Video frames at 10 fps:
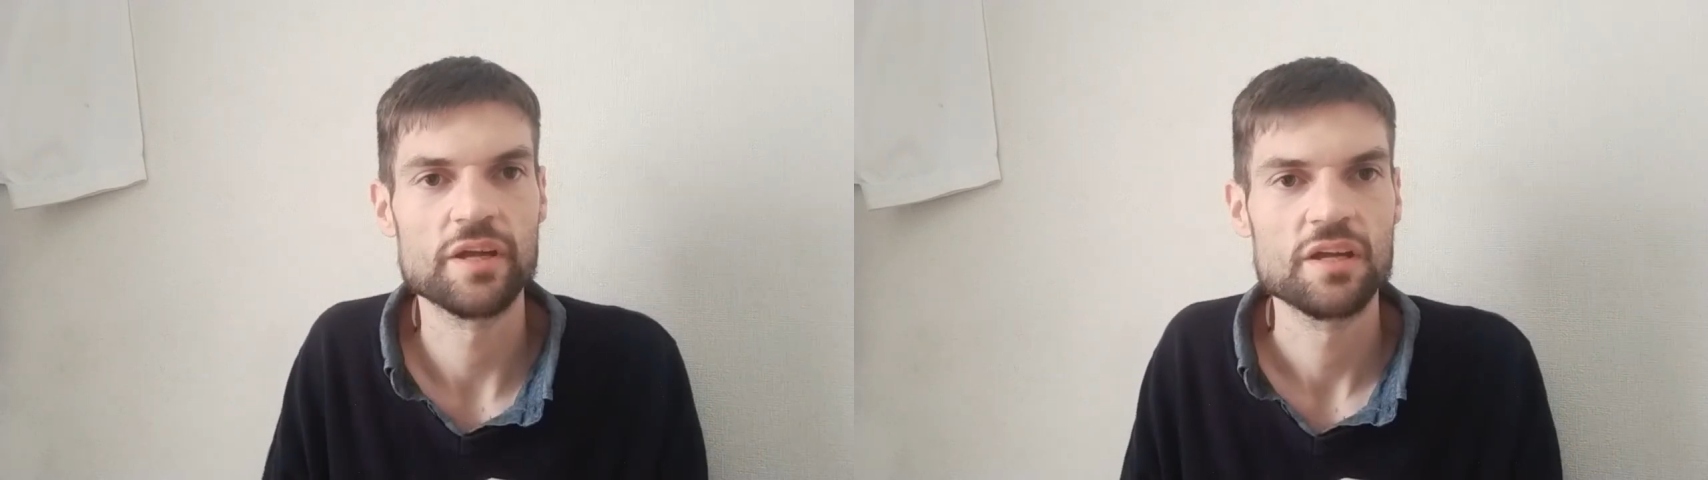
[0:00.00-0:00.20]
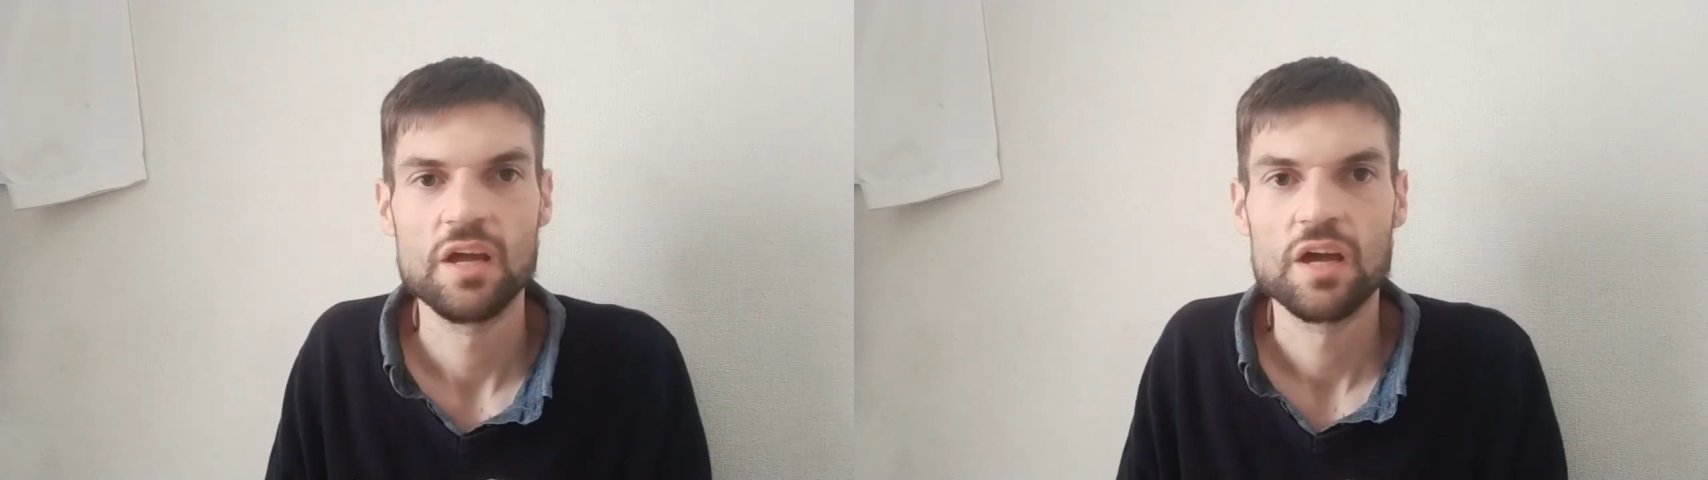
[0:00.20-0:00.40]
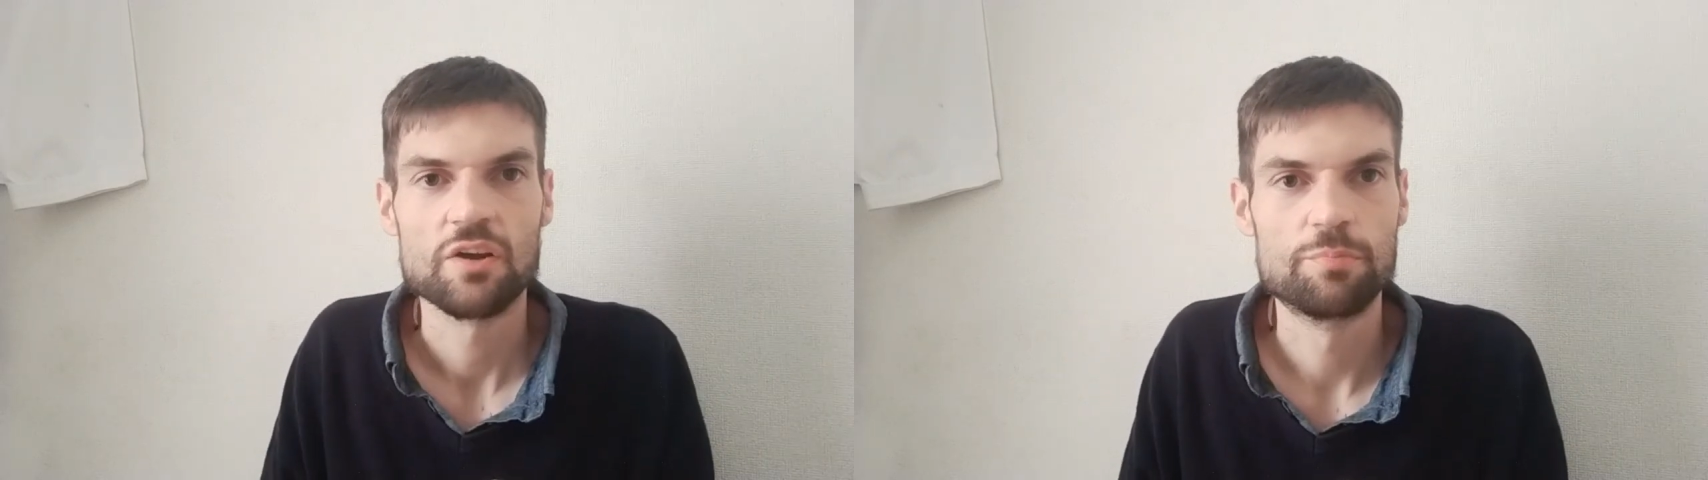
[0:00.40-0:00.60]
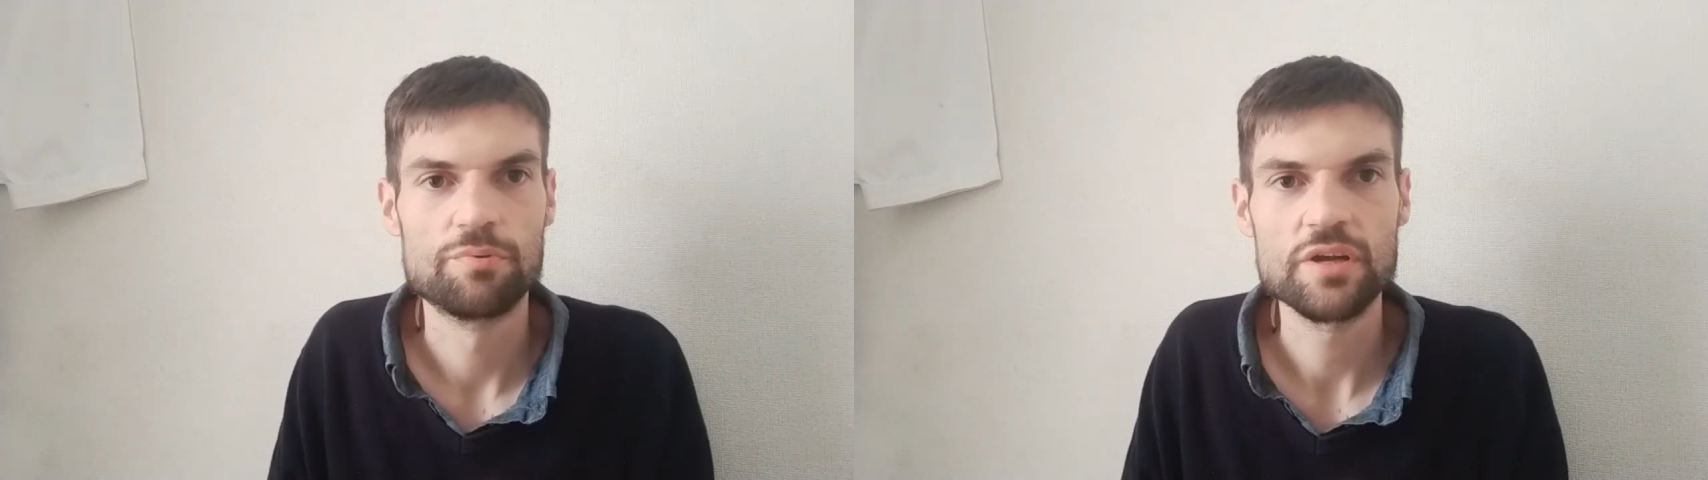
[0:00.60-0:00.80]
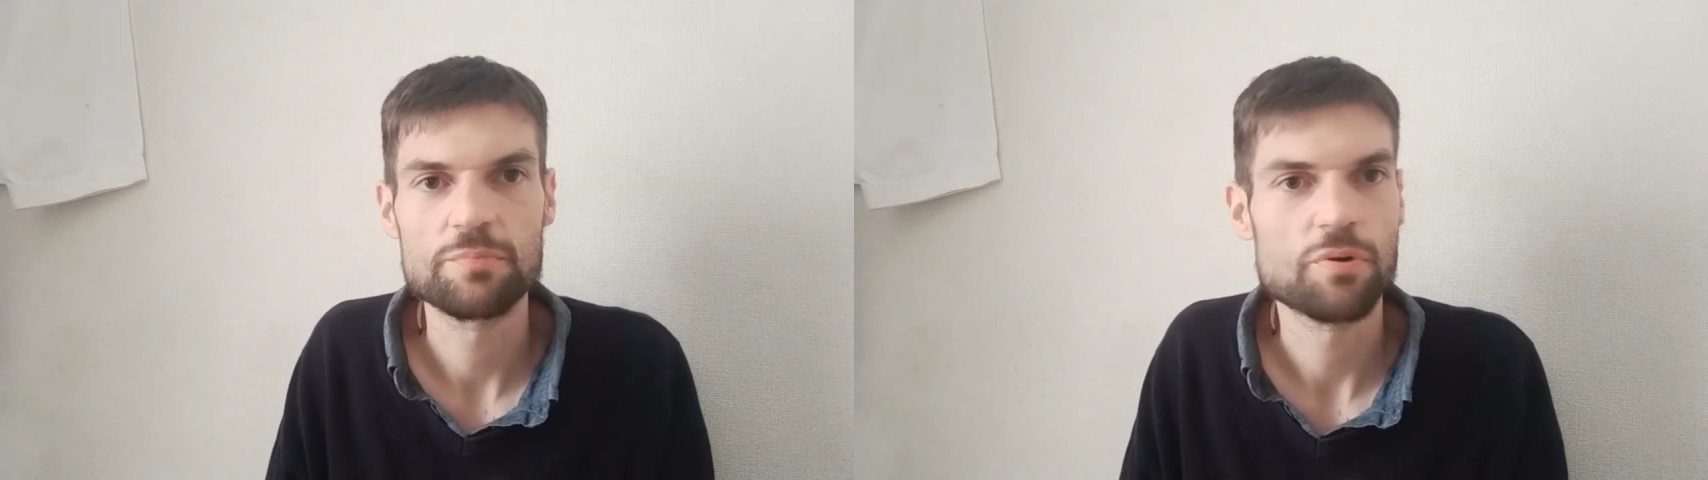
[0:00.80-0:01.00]
I can
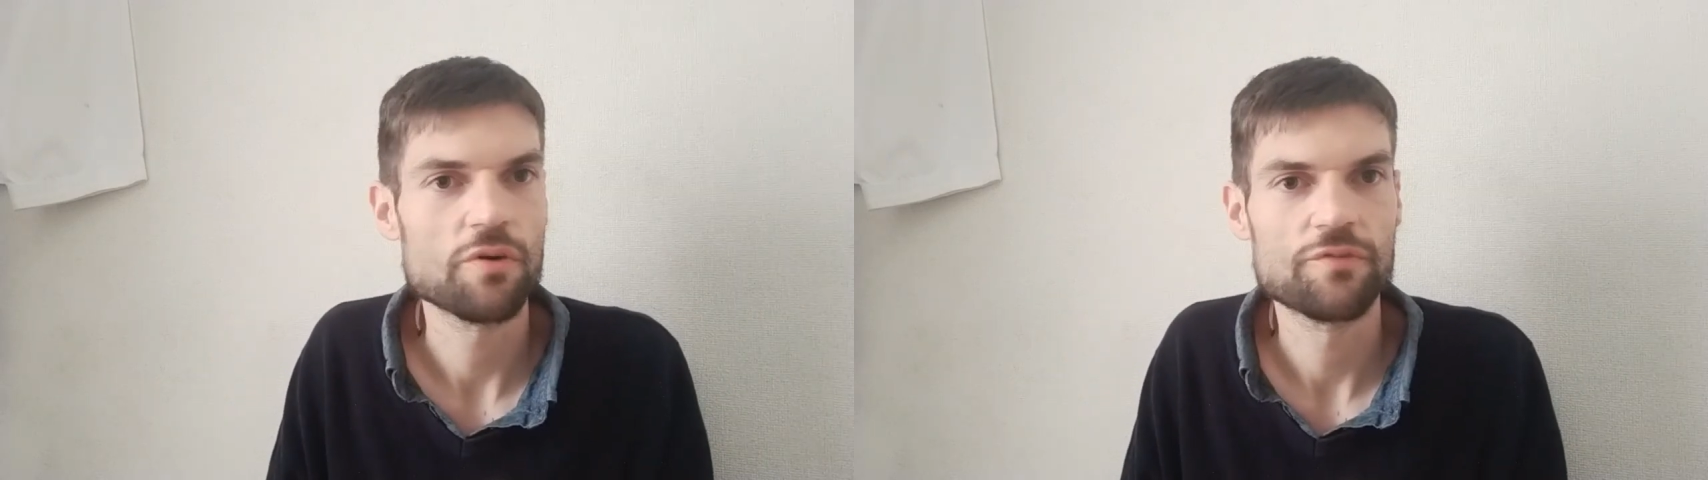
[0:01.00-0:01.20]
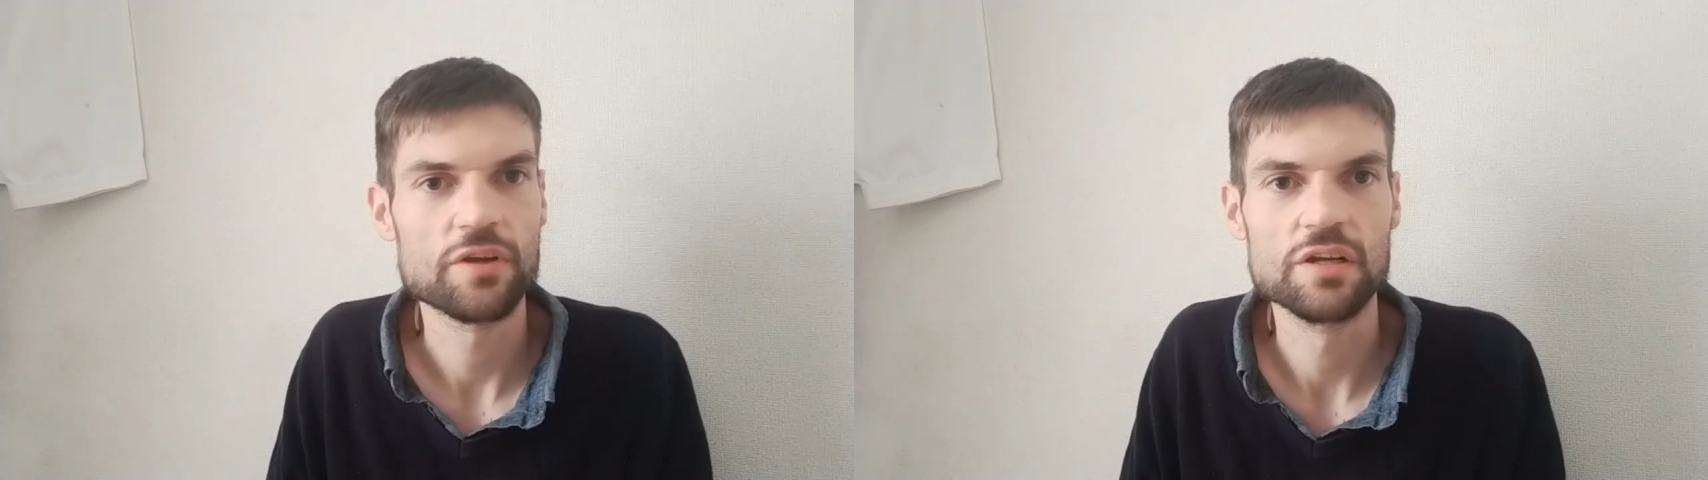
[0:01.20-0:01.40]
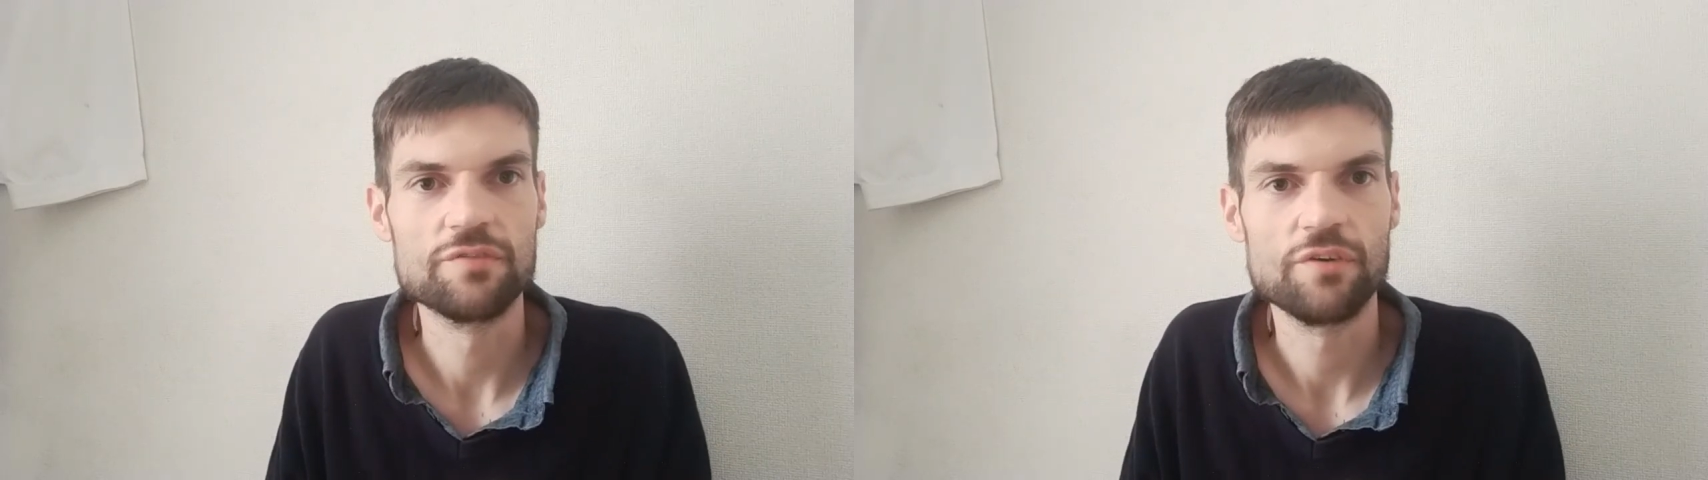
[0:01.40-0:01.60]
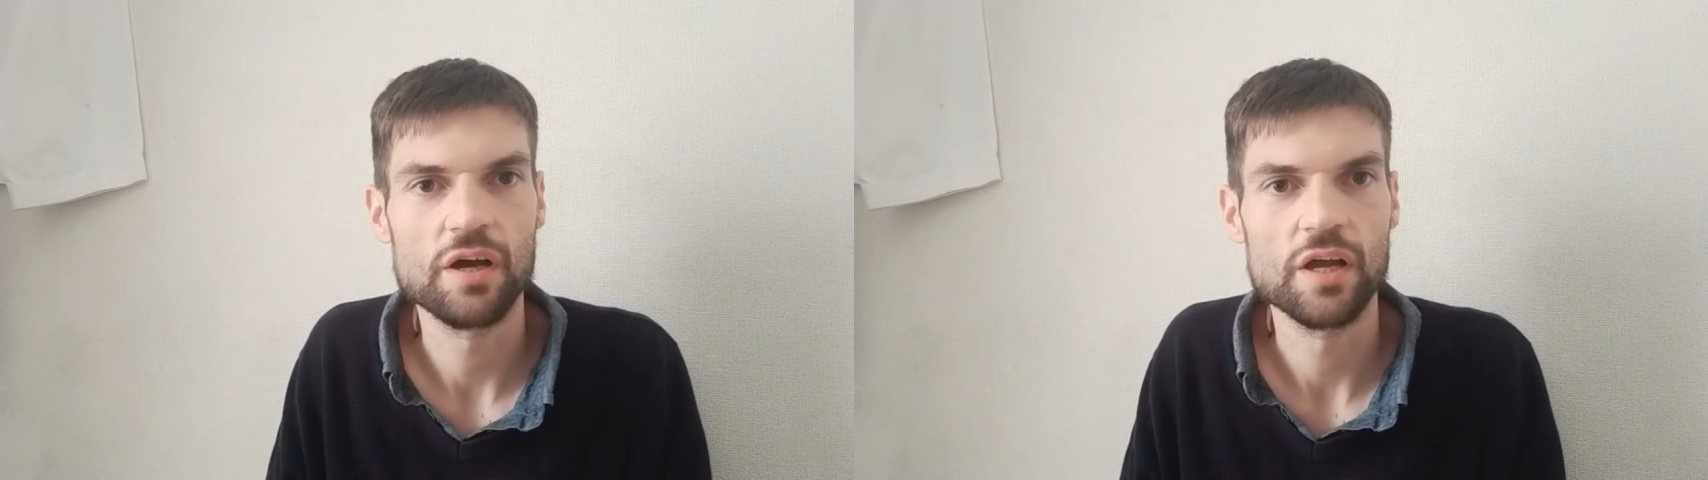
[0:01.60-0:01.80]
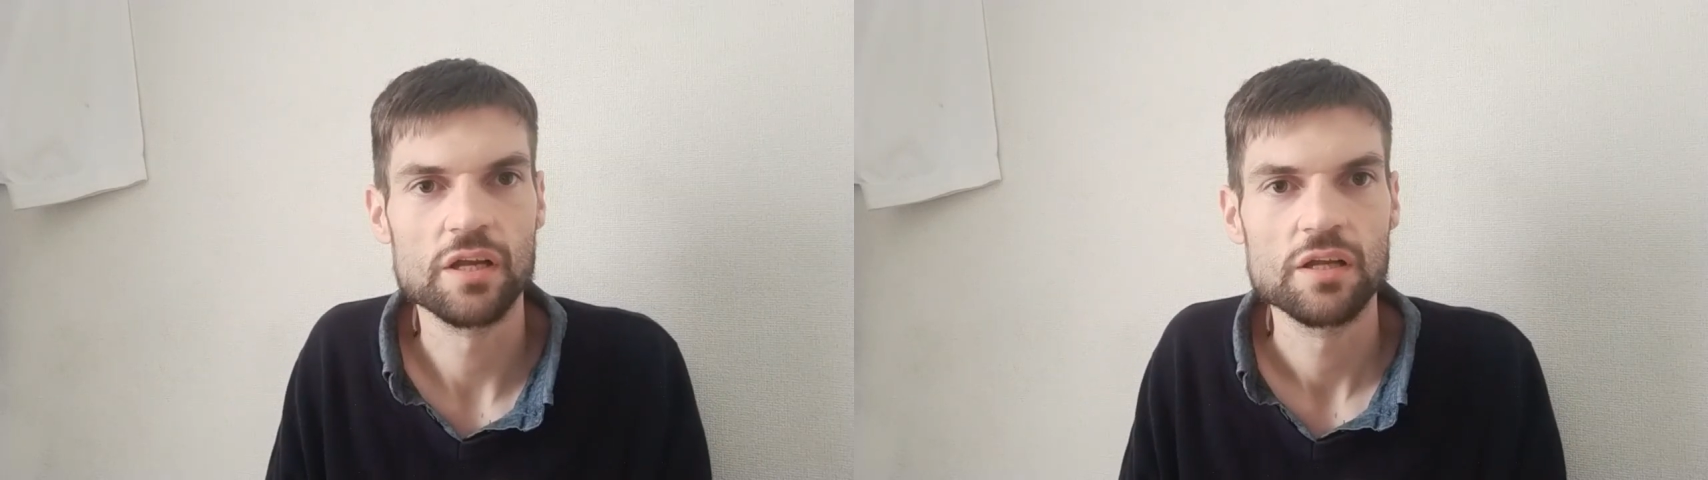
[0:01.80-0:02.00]
breathe perfectly
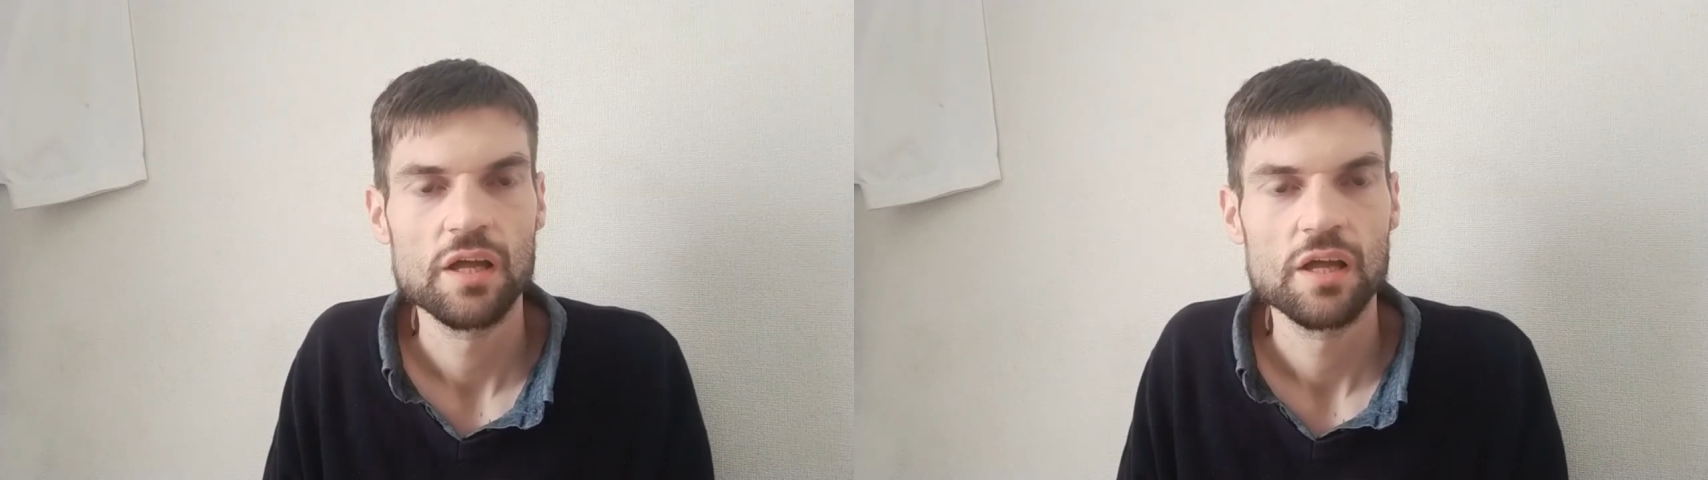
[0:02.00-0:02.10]
fine.